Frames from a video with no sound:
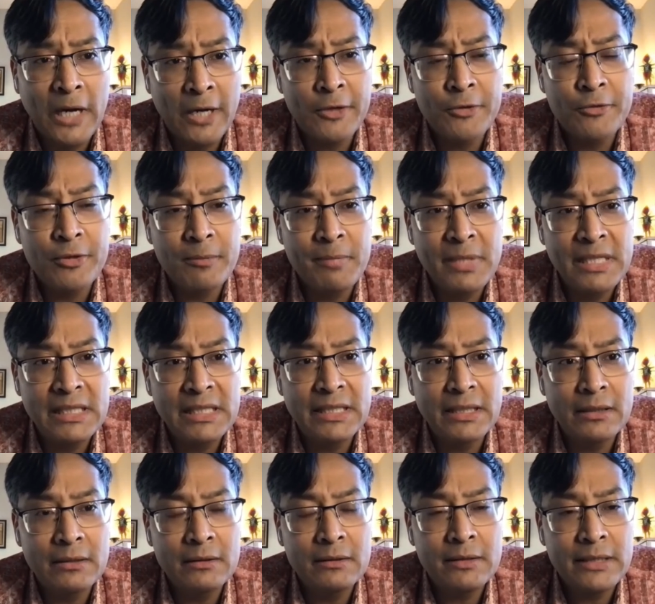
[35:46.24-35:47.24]
$100
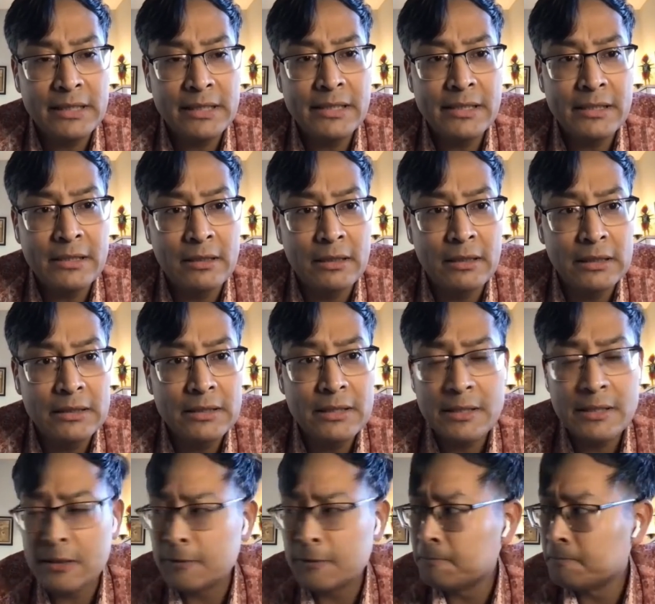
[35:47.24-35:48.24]
billion TT
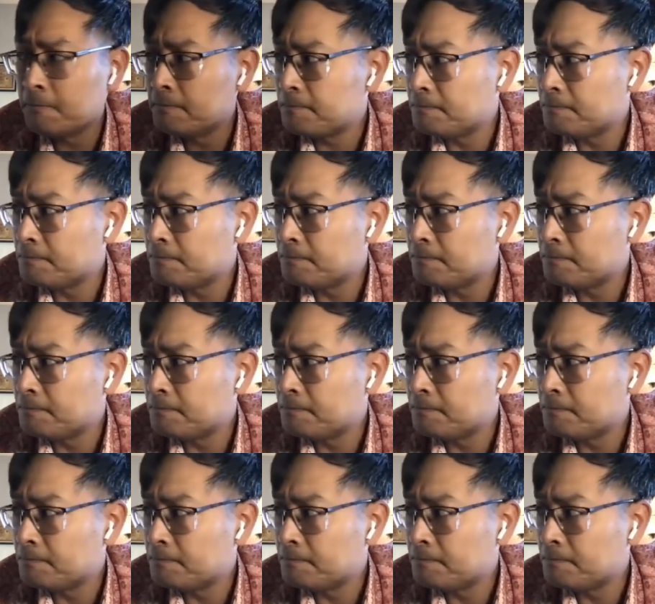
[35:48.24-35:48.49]
dollars.